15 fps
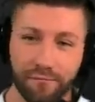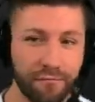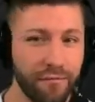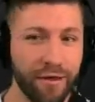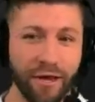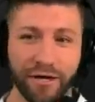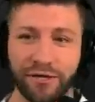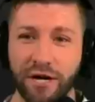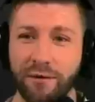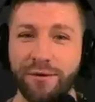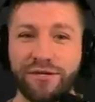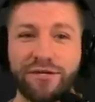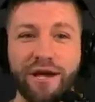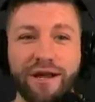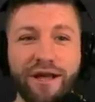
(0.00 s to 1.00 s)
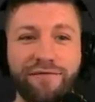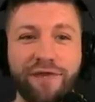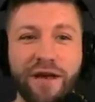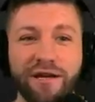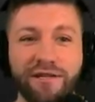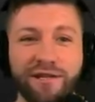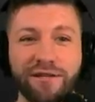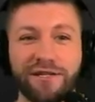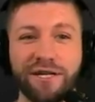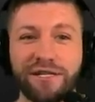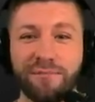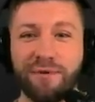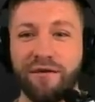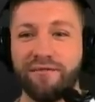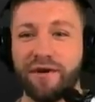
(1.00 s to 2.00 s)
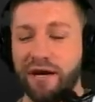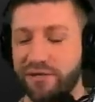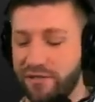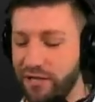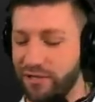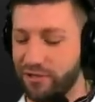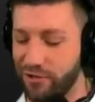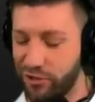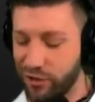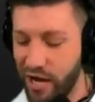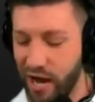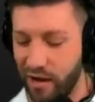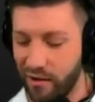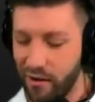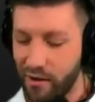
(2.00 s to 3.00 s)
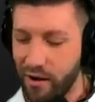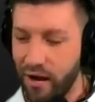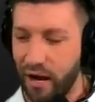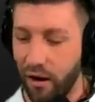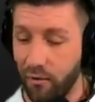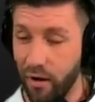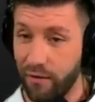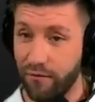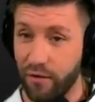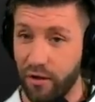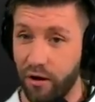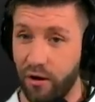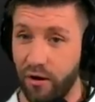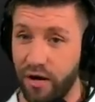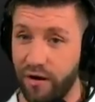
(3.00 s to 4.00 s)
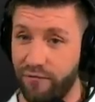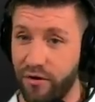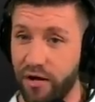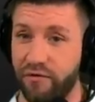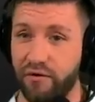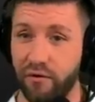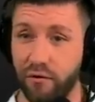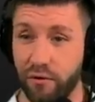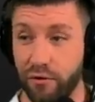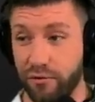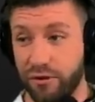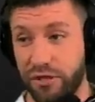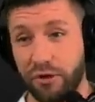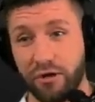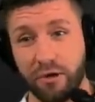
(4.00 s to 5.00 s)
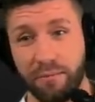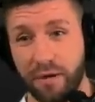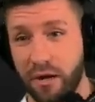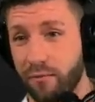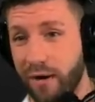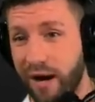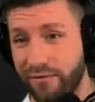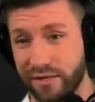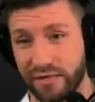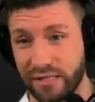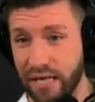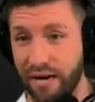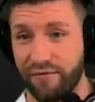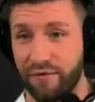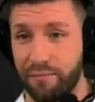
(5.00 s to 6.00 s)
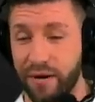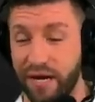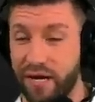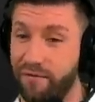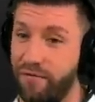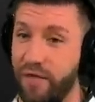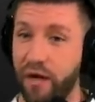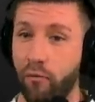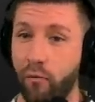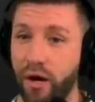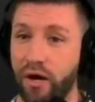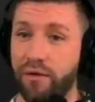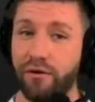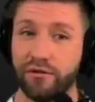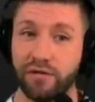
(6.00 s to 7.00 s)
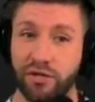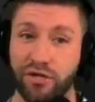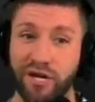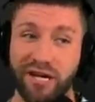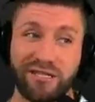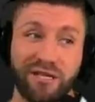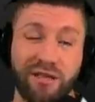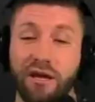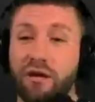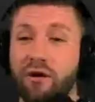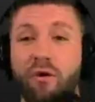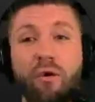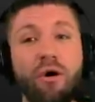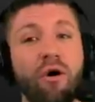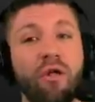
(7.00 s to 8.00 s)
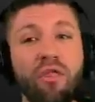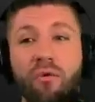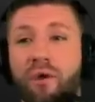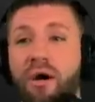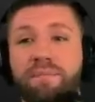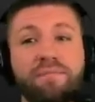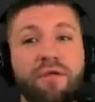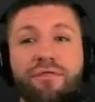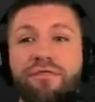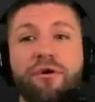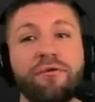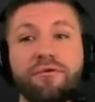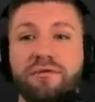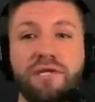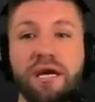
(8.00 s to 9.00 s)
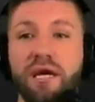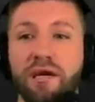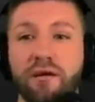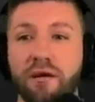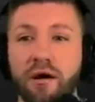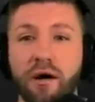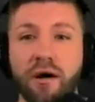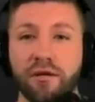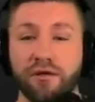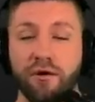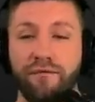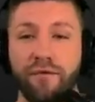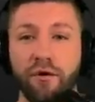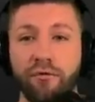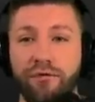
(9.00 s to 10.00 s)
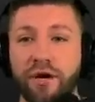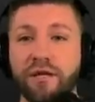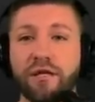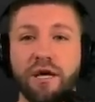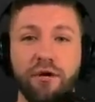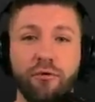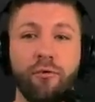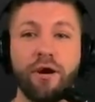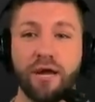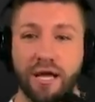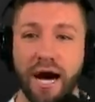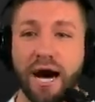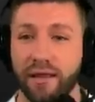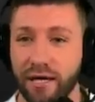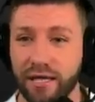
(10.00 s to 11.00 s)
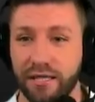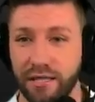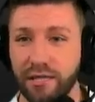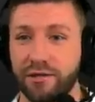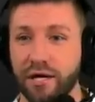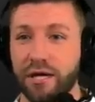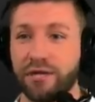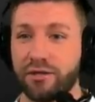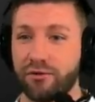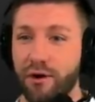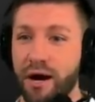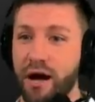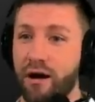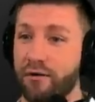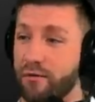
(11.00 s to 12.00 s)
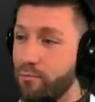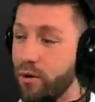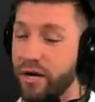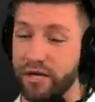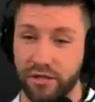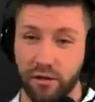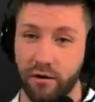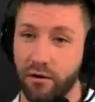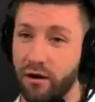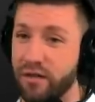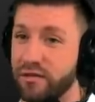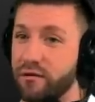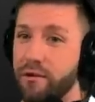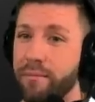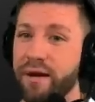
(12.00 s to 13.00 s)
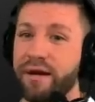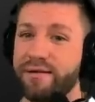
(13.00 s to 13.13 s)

yeah, Jeremy's saying FKC. Let's get some FKCs in the chat. However, though, if they do lose, you could be around the seventh pick. If they win, there's a chance that they could go all the way up to 13. So if you think that you want a guy like CJ Stroud or Bryce Young also committed